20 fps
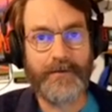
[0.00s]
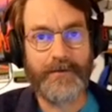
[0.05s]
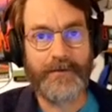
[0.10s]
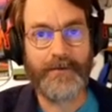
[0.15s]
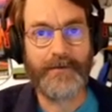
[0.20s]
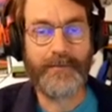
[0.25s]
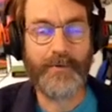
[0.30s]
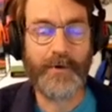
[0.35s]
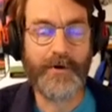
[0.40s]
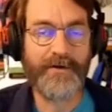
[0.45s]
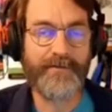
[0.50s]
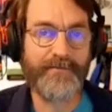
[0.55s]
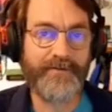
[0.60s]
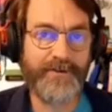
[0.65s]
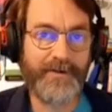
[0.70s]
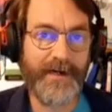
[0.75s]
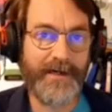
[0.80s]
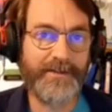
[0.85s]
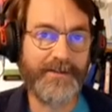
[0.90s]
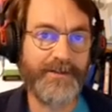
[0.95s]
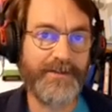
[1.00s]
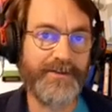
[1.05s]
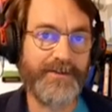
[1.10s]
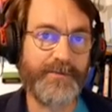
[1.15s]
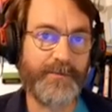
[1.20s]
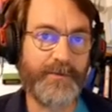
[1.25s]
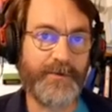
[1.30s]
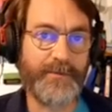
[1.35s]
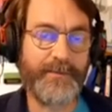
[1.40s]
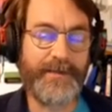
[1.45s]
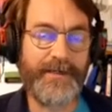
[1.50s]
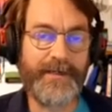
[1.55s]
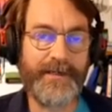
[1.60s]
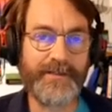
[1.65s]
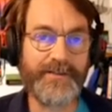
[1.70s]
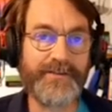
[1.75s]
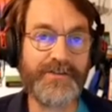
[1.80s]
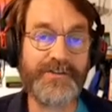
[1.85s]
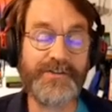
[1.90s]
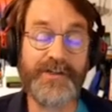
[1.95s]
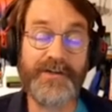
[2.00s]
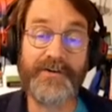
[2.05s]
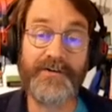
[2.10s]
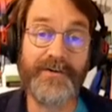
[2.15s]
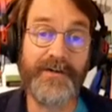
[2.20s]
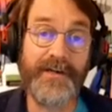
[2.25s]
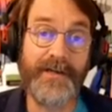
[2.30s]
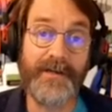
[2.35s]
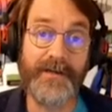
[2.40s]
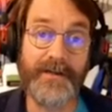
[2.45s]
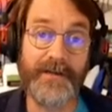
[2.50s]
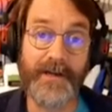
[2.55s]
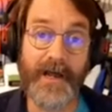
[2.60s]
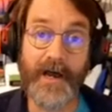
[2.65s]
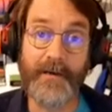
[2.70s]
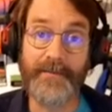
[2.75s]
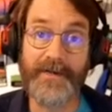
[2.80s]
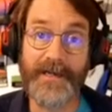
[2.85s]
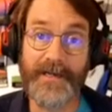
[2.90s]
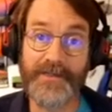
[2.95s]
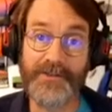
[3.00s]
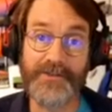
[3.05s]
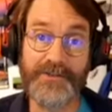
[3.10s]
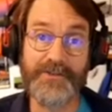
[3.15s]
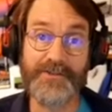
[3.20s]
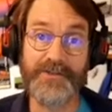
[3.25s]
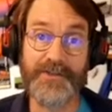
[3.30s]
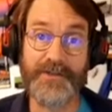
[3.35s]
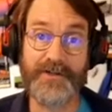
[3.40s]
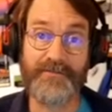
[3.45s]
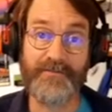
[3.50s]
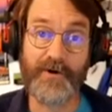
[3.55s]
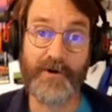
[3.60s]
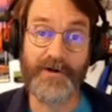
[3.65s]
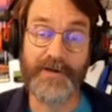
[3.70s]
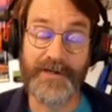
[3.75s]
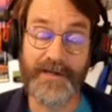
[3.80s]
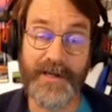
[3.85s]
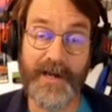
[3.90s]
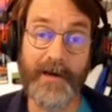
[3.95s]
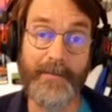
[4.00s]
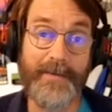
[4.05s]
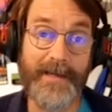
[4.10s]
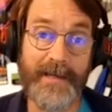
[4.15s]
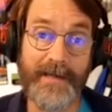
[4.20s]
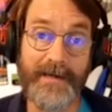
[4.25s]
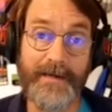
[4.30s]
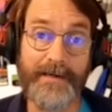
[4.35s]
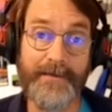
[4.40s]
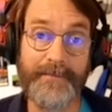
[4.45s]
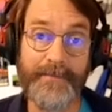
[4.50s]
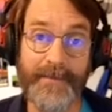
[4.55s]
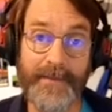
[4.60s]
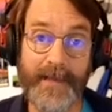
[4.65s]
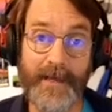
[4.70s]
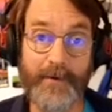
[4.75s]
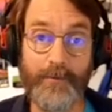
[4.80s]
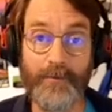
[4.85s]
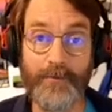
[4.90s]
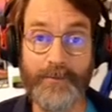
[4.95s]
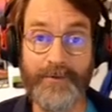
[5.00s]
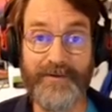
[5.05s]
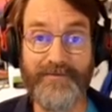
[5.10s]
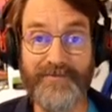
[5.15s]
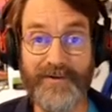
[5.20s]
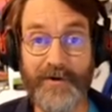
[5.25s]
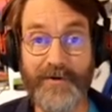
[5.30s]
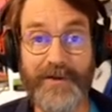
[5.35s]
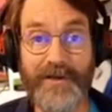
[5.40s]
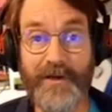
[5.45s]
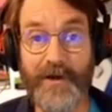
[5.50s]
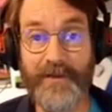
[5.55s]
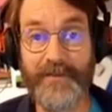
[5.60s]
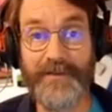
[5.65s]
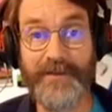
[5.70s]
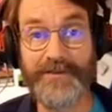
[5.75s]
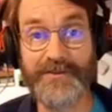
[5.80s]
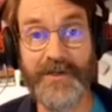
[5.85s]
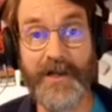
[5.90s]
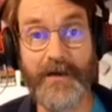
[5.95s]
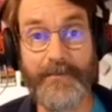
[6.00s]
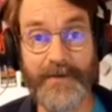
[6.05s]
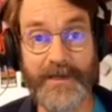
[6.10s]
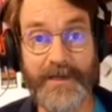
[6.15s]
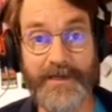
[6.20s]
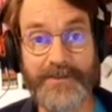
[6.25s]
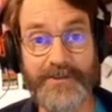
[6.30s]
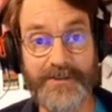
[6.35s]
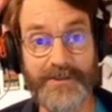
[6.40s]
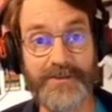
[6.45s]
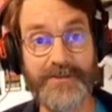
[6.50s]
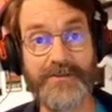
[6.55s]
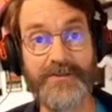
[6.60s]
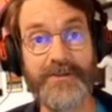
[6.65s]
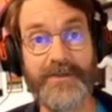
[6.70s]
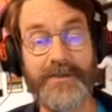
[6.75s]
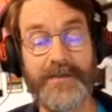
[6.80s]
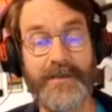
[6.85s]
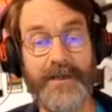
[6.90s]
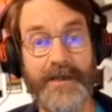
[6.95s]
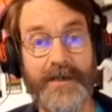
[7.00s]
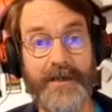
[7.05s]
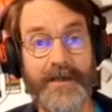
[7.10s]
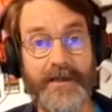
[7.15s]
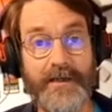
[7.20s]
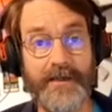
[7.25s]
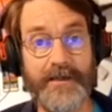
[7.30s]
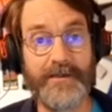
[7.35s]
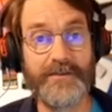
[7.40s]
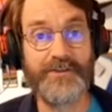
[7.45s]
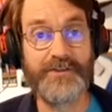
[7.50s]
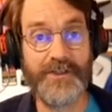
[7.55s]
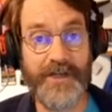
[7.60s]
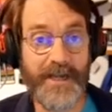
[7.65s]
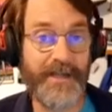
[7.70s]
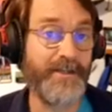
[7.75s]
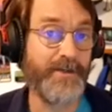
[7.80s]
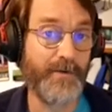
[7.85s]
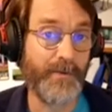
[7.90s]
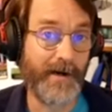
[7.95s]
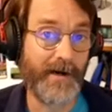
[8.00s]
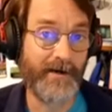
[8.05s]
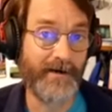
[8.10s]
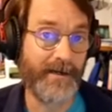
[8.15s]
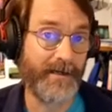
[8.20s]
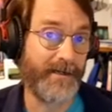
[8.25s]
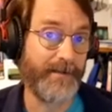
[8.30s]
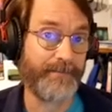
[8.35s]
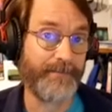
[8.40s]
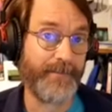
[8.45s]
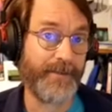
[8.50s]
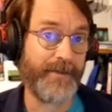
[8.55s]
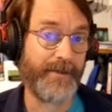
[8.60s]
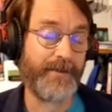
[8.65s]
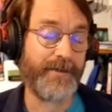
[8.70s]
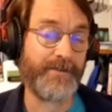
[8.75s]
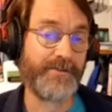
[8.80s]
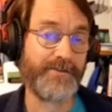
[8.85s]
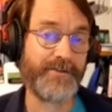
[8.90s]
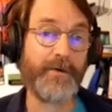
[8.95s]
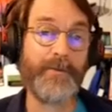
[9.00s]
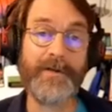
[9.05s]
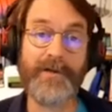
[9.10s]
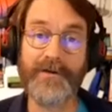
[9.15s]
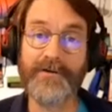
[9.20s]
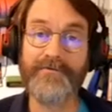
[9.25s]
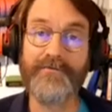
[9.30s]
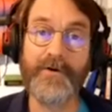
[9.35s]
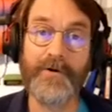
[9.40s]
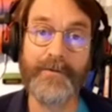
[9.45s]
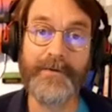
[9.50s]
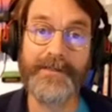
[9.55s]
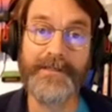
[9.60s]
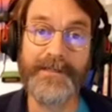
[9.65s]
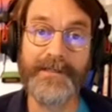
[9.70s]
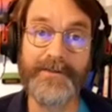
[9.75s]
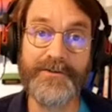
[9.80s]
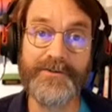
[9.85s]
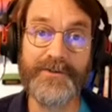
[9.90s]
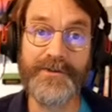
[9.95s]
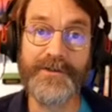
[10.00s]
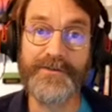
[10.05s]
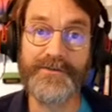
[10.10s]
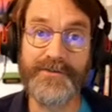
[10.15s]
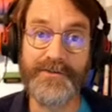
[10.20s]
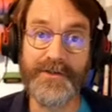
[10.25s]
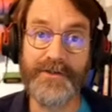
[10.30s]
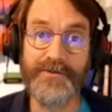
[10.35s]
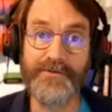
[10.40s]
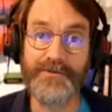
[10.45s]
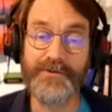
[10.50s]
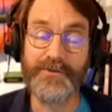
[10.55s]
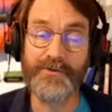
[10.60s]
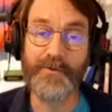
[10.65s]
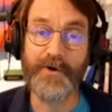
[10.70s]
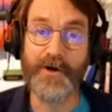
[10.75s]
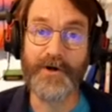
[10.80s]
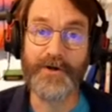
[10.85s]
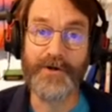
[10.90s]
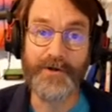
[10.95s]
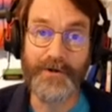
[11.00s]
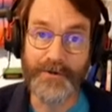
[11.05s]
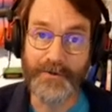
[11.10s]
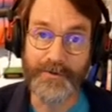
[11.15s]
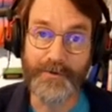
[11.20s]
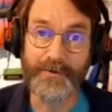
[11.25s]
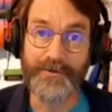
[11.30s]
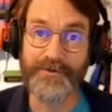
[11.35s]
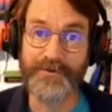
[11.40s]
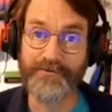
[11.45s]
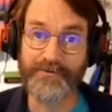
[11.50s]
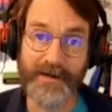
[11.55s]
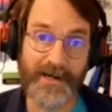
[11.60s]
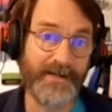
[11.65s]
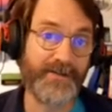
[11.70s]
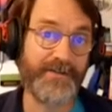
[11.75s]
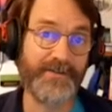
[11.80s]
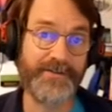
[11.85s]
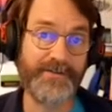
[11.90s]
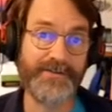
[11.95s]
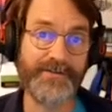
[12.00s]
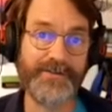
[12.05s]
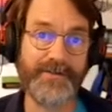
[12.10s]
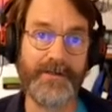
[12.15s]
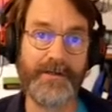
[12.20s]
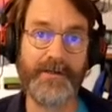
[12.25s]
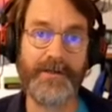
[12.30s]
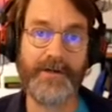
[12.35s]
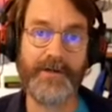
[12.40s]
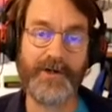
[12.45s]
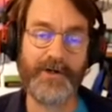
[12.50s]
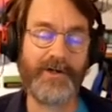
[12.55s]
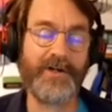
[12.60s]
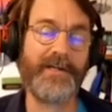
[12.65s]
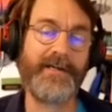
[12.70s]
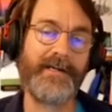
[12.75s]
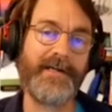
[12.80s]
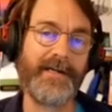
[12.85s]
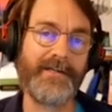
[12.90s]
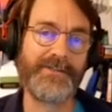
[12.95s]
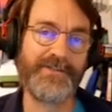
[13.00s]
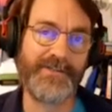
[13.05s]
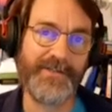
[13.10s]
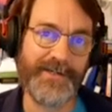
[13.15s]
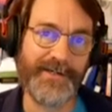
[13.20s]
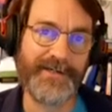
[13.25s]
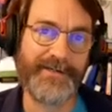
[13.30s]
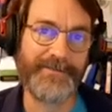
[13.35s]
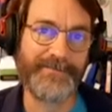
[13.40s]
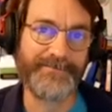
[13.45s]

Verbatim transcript: The board of directors will be considering nominations that have already come in and will be voting on these nominations in January. So we look forward to introducing you to our new directors early next year.